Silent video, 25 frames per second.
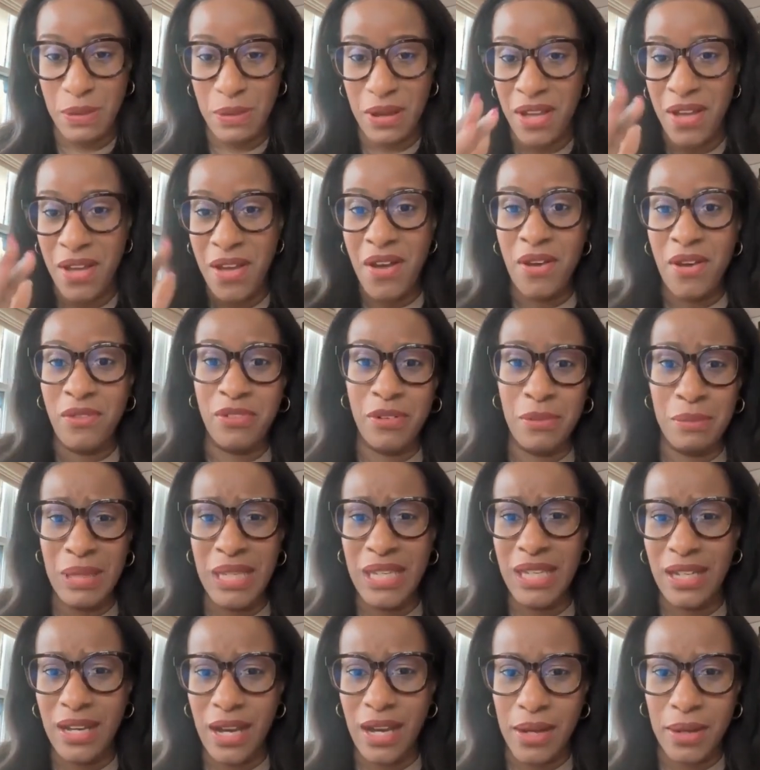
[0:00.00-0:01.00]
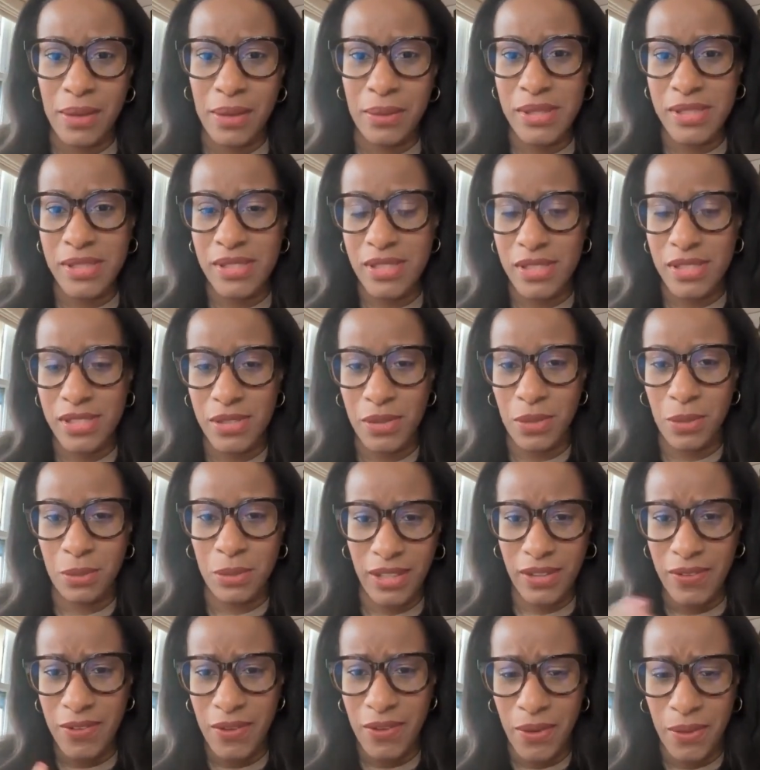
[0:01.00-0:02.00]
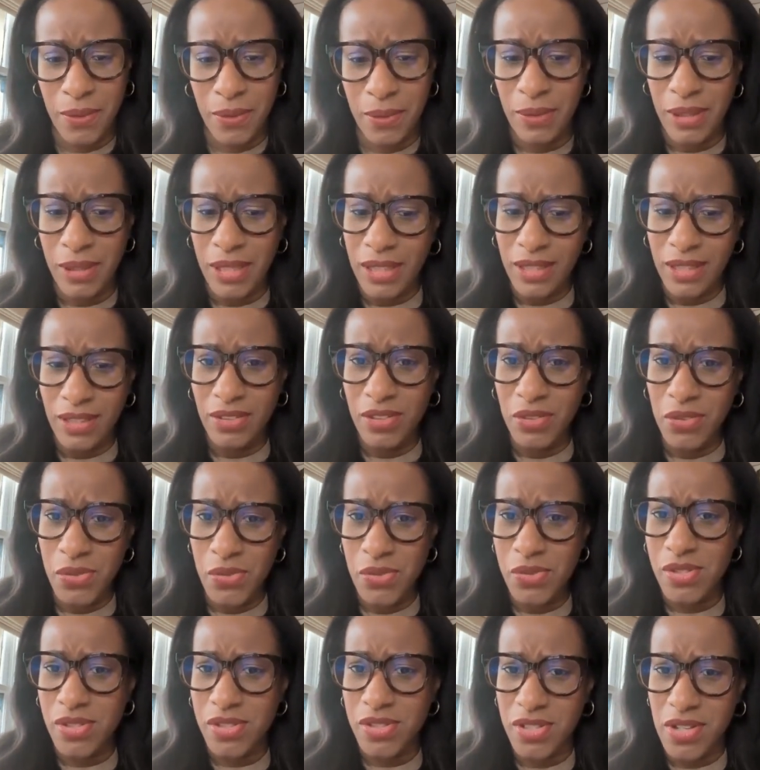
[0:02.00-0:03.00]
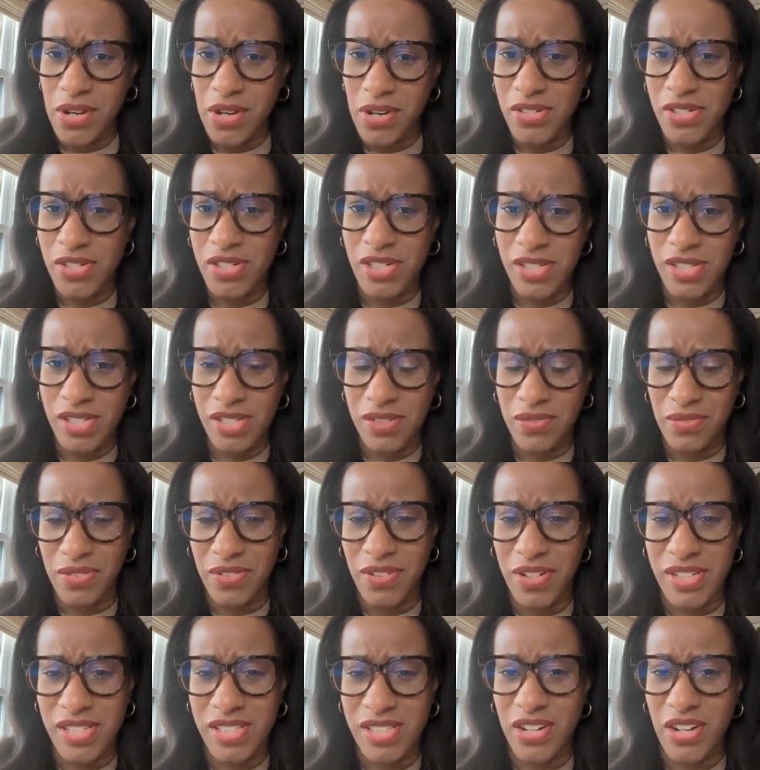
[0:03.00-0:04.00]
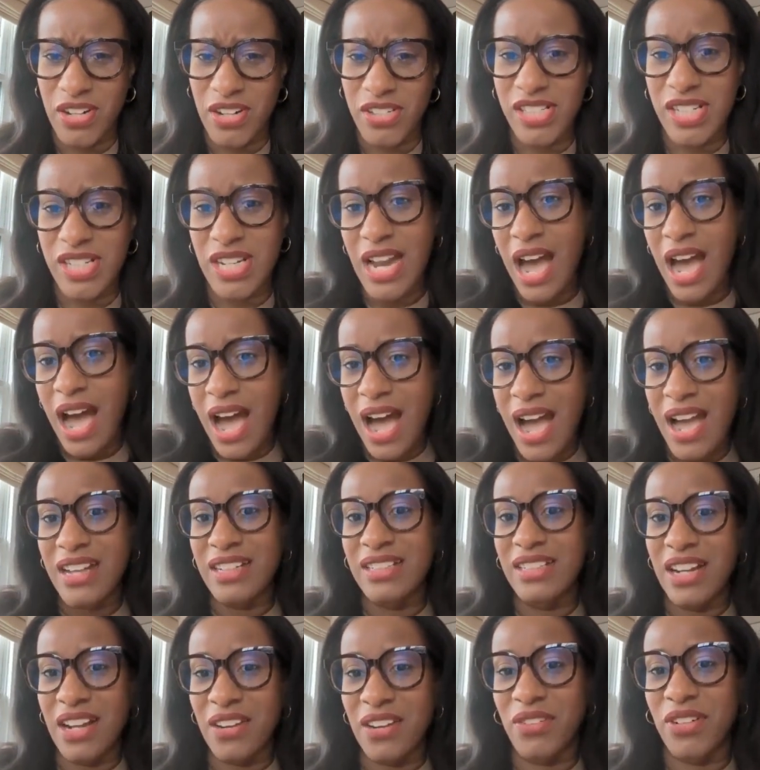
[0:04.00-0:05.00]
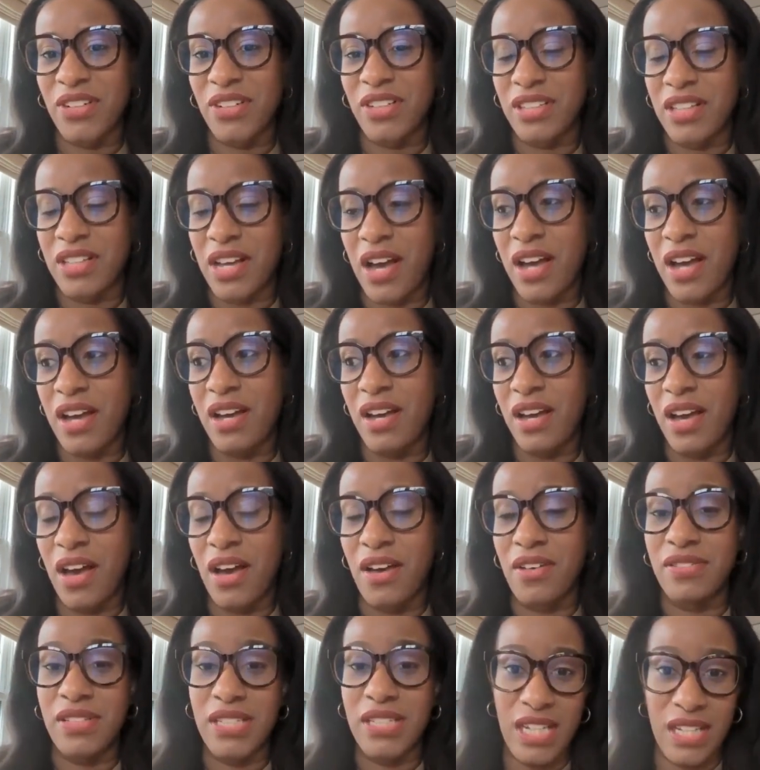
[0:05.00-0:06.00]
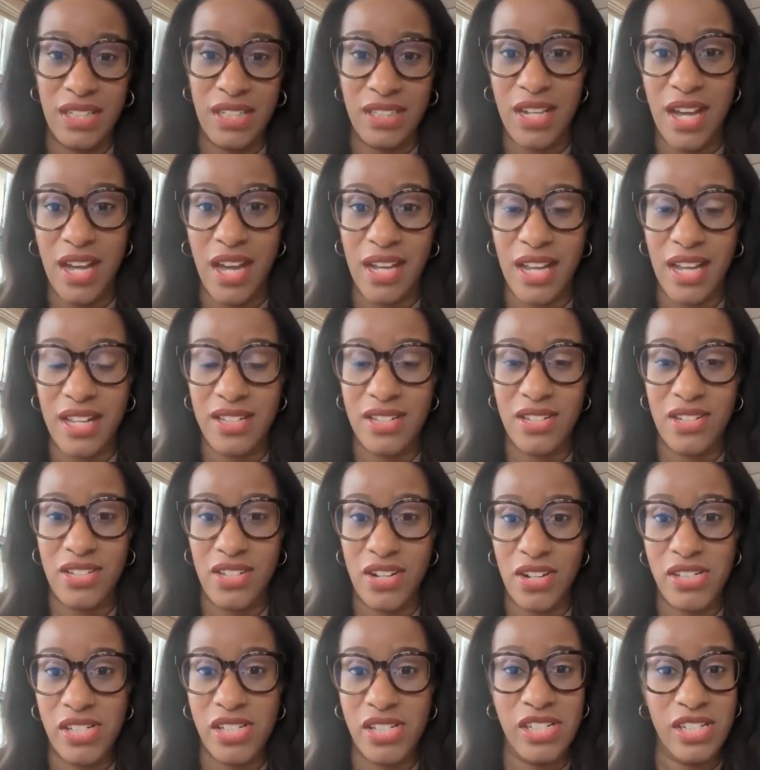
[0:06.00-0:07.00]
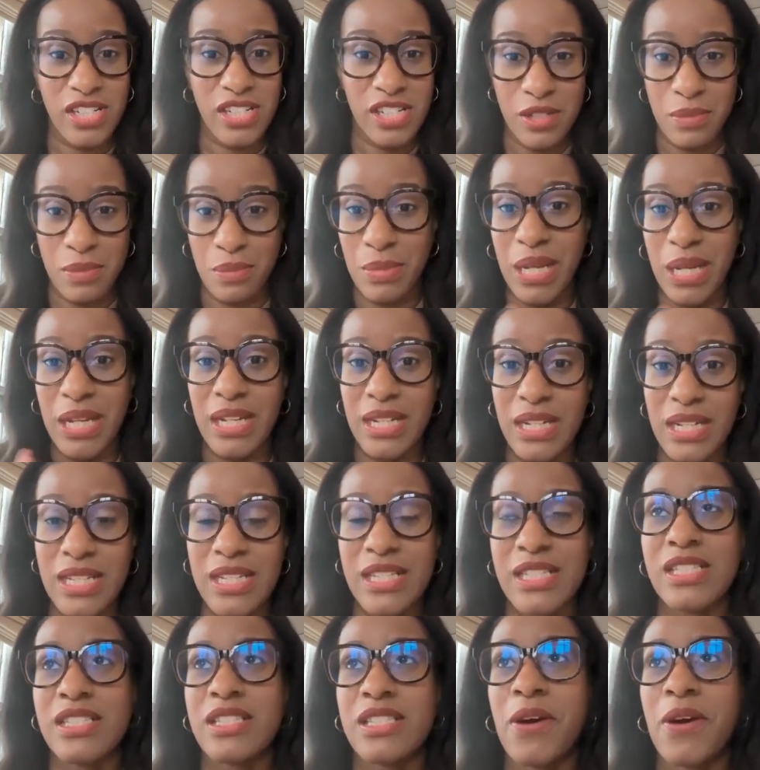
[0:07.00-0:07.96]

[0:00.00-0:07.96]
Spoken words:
But for me, I always assumed, you use a search engine for a search. And I never thought of TikTok as a search engine, but it is.